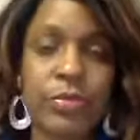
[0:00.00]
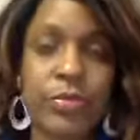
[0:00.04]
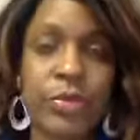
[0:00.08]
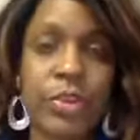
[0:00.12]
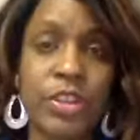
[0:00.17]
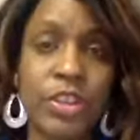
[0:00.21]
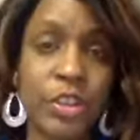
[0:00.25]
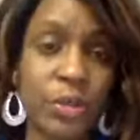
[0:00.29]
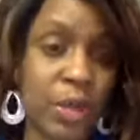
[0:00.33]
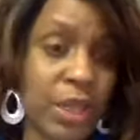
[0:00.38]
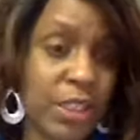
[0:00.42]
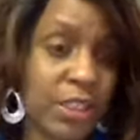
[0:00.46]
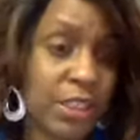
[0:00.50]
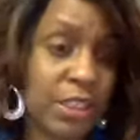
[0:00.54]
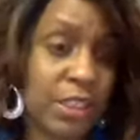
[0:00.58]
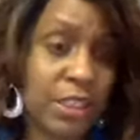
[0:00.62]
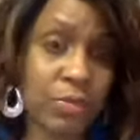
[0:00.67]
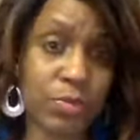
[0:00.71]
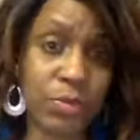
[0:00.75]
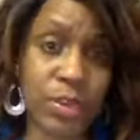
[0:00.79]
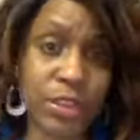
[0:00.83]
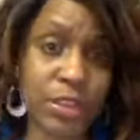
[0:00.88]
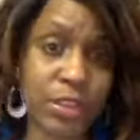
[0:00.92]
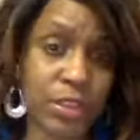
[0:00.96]
So I just
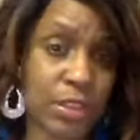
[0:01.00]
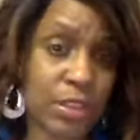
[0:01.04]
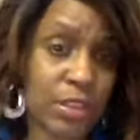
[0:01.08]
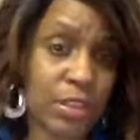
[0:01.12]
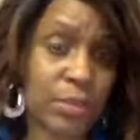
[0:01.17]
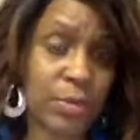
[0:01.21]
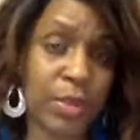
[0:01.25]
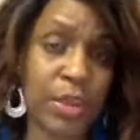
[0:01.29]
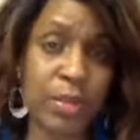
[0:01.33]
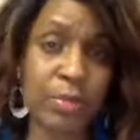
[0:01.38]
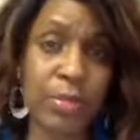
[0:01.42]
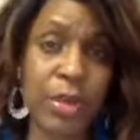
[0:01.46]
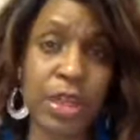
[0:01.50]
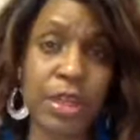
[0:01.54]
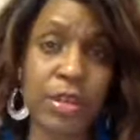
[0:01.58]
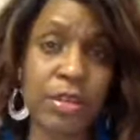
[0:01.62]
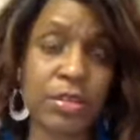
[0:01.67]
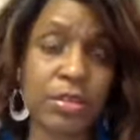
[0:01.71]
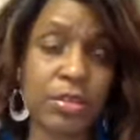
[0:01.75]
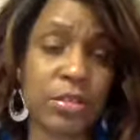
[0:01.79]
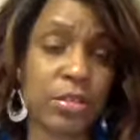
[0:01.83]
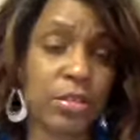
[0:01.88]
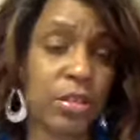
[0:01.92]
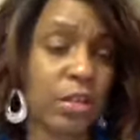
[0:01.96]
sent some
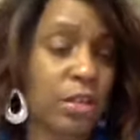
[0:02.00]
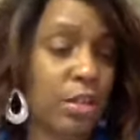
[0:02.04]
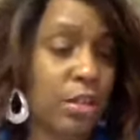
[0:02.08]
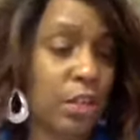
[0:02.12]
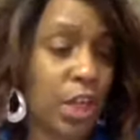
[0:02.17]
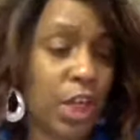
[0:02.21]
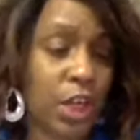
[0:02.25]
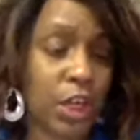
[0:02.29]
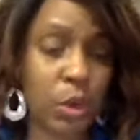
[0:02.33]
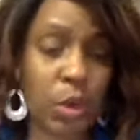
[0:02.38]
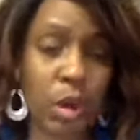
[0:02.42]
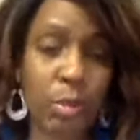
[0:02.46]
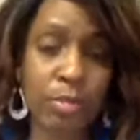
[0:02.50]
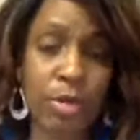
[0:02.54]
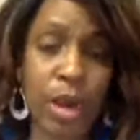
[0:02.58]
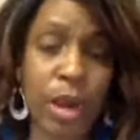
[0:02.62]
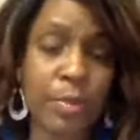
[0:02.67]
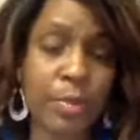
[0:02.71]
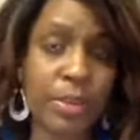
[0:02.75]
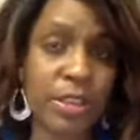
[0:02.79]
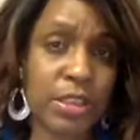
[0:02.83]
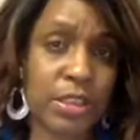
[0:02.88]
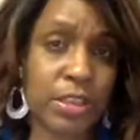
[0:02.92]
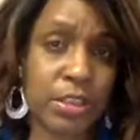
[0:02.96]
emails. I know I
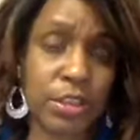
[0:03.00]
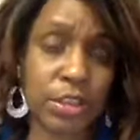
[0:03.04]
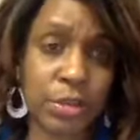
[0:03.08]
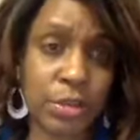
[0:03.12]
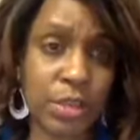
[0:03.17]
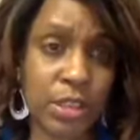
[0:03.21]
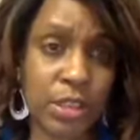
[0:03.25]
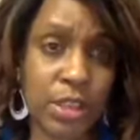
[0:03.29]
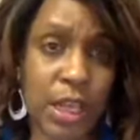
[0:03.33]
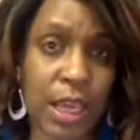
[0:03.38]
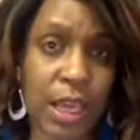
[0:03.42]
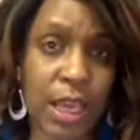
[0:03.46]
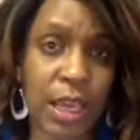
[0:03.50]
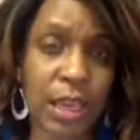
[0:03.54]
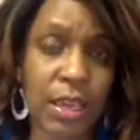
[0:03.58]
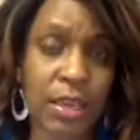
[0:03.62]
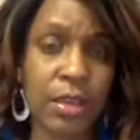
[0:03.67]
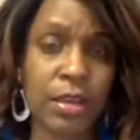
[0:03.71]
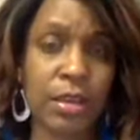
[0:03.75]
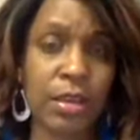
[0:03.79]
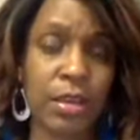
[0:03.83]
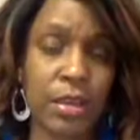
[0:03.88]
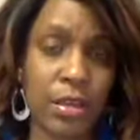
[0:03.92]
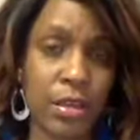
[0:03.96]
promised this to you
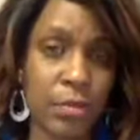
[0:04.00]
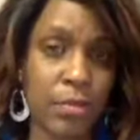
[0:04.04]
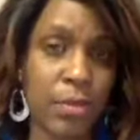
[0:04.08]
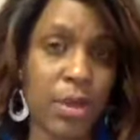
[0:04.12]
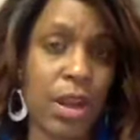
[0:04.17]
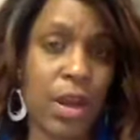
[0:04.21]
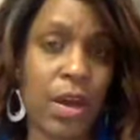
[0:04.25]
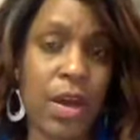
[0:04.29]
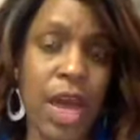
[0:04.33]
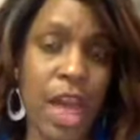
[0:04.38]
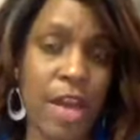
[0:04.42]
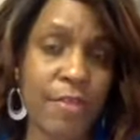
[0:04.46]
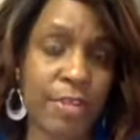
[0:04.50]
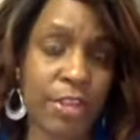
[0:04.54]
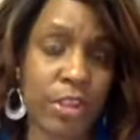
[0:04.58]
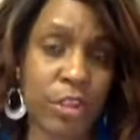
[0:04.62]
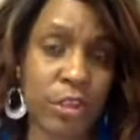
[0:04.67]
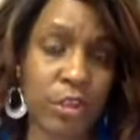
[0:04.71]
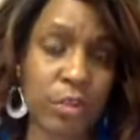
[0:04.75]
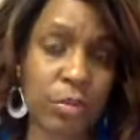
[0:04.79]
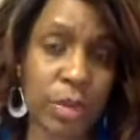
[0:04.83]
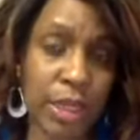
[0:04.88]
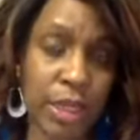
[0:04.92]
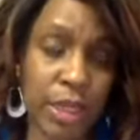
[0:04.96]
today, but I'll have it to
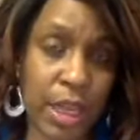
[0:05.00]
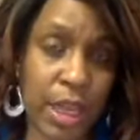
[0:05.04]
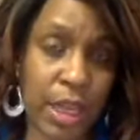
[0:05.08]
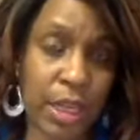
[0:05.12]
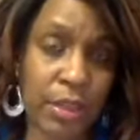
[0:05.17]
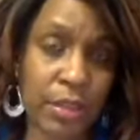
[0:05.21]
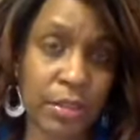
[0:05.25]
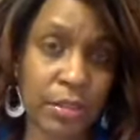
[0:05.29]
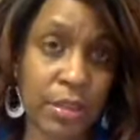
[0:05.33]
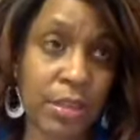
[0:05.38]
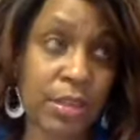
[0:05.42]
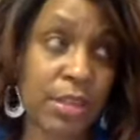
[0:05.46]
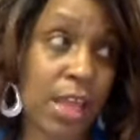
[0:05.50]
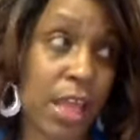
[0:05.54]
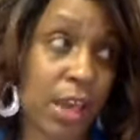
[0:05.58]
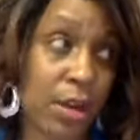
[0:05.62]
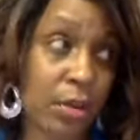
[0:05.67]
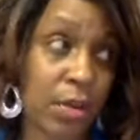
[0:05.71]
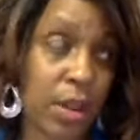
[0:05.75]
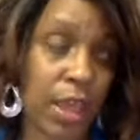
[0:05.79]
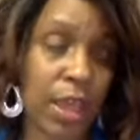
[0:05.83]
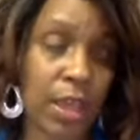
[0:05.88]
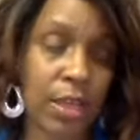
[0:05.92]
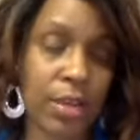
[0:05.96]
you Monday. Is that
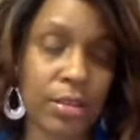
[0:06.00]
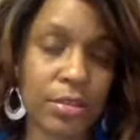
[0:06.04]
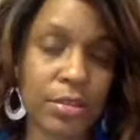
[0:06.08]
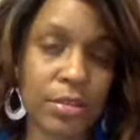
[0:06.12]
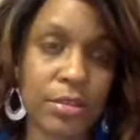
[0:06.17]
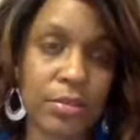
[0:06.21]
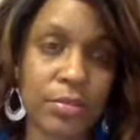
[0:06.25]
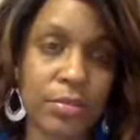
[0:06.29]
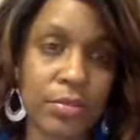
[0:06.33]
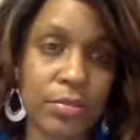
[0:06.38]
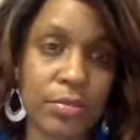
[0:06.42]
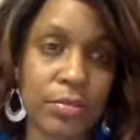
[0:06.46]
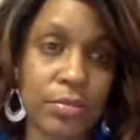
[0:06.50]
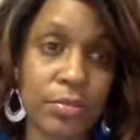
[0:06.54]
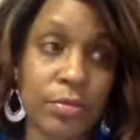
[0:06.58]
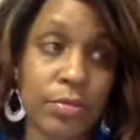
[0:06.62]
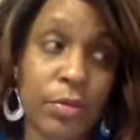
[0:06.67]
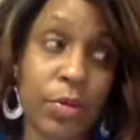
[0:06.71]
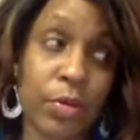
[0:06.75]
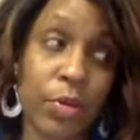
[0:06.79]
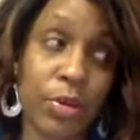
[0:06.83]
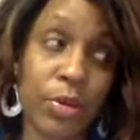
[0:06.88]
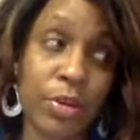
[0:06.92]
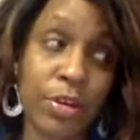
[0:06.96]
okay?
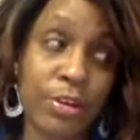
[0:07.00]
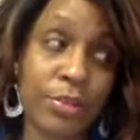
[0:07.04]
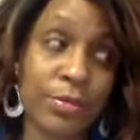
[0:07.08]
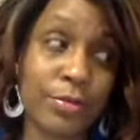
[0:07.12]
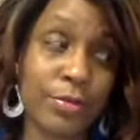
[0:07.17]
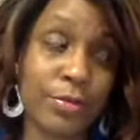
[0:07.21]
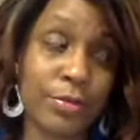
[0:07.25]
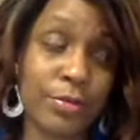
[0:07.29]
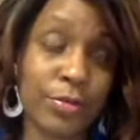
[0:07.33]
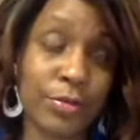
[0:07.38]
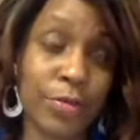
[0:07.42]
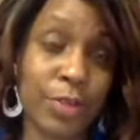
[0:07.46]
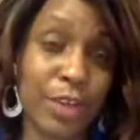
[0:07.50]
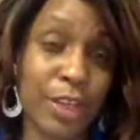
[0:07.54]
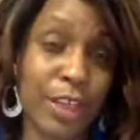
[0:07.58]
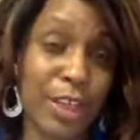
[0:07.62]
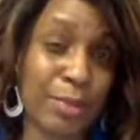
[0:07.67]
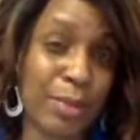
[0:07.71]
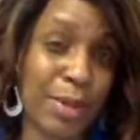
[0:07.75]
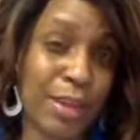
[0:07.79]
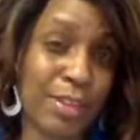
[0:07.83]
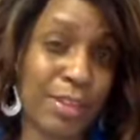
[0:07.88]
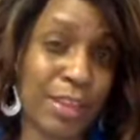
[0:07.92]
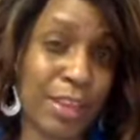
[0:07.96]
Or one
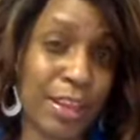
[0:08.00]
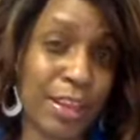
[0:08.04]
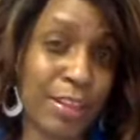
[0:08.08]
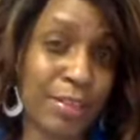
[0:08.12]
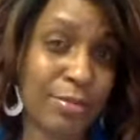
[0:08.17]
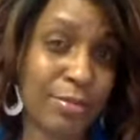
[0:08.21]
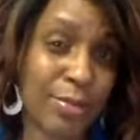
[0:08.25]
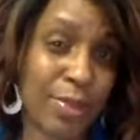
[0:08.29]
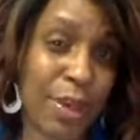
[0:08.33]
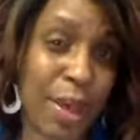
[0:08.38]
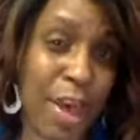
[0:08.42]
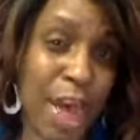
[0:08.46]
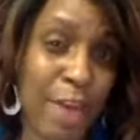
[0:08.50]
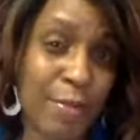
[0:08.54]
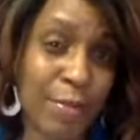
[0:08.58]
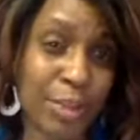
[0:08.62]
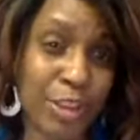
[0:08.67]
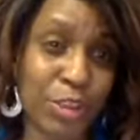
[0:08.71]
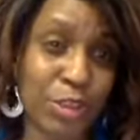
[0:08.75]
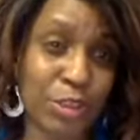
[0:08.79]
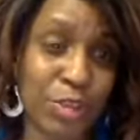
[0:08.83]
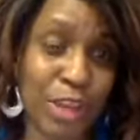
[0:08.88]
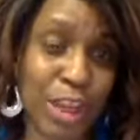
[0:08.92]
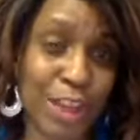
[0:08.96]
email said, I'll have it
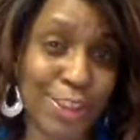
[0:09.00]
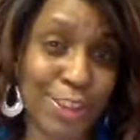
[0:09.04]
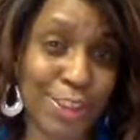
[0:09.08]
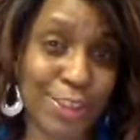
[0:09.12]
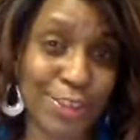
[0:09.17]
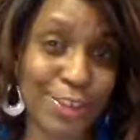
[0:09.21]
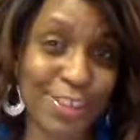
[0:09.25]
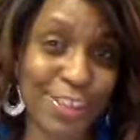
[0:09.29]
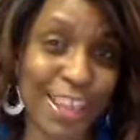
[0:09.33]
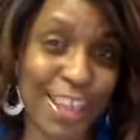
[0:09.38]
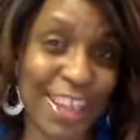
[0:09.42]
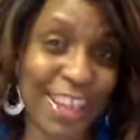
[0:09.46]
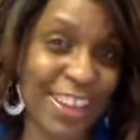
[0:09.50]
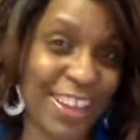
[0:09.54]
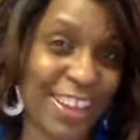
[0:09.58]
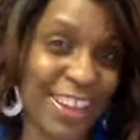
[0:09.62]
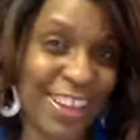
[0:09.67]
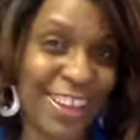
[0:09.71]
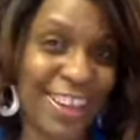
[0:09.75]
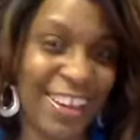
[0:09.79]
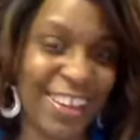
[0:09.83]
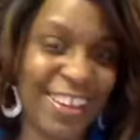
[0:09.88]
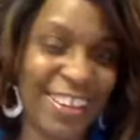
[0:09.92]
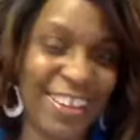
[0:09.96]
to you next Thursday.
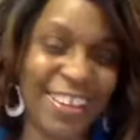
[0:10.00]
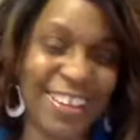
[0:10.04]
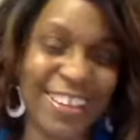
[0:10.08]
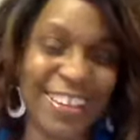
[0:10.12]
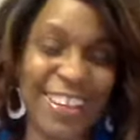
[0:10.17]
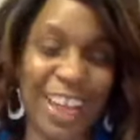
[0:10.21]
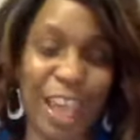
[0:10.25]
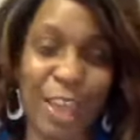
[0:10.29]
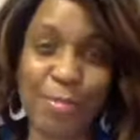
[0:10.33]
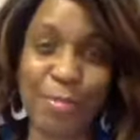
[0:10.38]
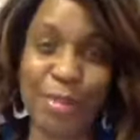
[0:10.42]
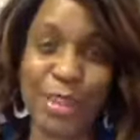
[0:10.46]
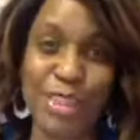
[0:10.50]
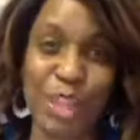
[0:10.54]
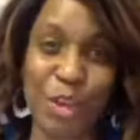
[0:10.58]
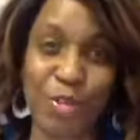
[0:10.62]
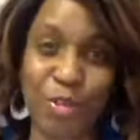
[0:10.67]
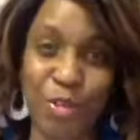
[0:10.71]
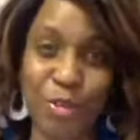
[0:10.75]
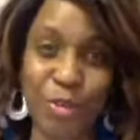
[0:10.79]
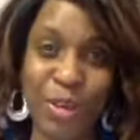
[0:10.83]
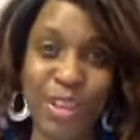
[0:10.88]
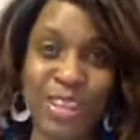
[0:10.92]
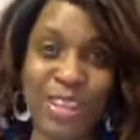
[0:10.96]
Gave myself
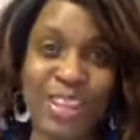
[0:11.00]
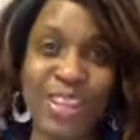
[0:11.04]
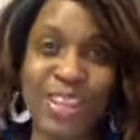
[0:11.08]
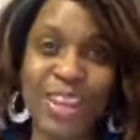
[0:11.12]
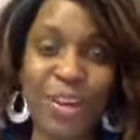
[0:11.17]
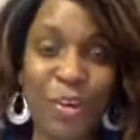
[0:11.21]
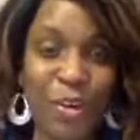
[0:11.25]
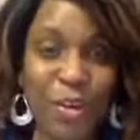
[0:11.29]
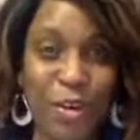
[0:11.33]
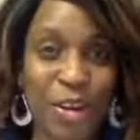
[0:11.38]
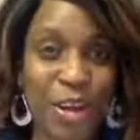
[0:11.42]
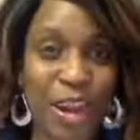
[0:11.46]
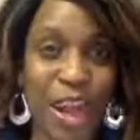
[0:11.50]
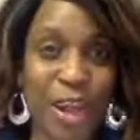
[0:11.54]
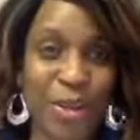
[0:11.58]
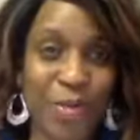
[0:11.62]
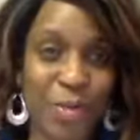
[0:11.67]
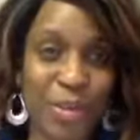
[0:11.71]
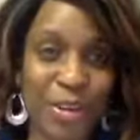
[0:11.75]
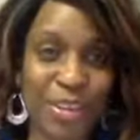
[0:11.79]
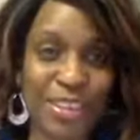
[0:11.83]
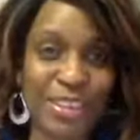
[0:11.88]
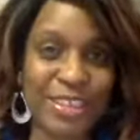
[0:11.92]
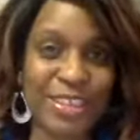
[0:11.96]
a week on that
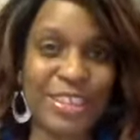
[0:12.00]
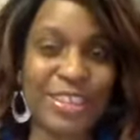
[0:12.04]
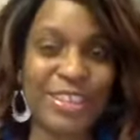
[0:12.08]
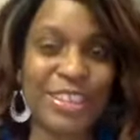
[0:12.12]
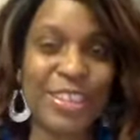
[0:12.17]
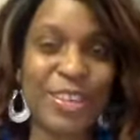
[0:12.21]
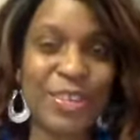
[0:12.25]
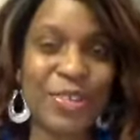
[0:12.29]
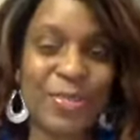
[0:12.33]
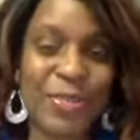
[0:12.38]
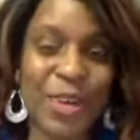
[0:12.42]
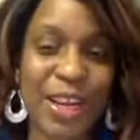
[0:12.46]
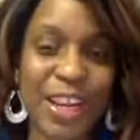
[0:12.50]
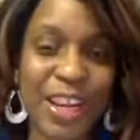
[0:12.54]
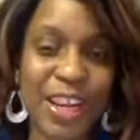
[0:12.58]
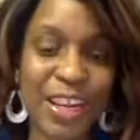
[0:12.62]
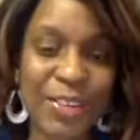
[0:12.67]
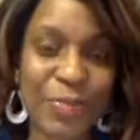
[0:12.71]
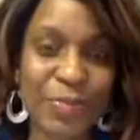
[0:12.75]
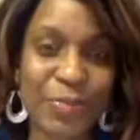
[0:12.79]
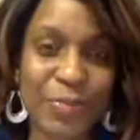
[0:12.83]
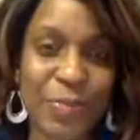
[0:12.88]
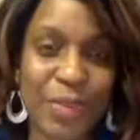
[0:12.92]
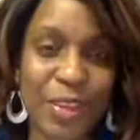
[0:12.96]
one,
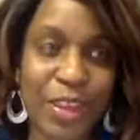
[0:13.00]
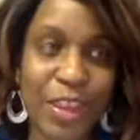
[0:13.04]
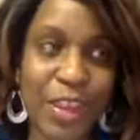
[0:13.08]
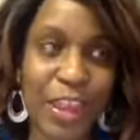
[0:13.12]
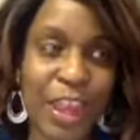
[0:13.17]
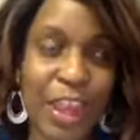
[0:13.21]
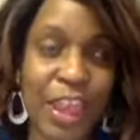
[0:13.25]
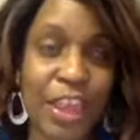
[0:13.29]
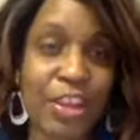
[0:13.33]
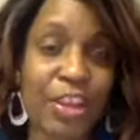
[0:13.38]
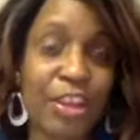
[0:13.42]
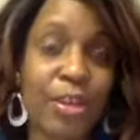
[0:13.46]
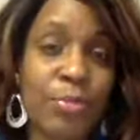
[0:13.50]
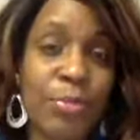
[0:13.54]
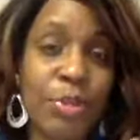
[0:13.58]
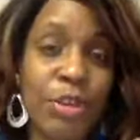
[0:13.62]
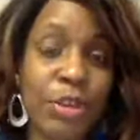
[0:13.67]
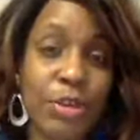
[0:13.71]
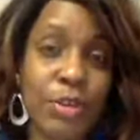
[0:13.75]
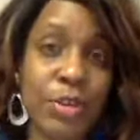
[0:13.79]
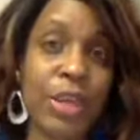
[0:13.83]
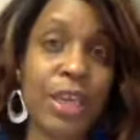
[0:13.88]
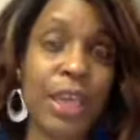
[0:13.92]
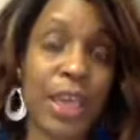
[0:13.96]
right? And
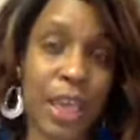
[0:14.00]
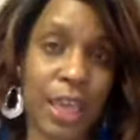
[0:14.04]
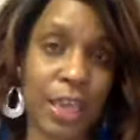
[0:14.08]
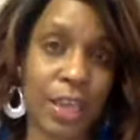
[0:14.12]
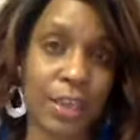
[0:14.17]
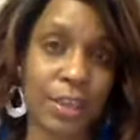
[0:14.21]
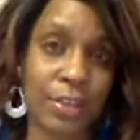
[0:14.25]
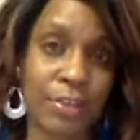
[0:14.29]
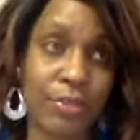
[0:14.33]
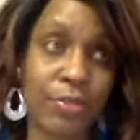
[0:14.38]
communicate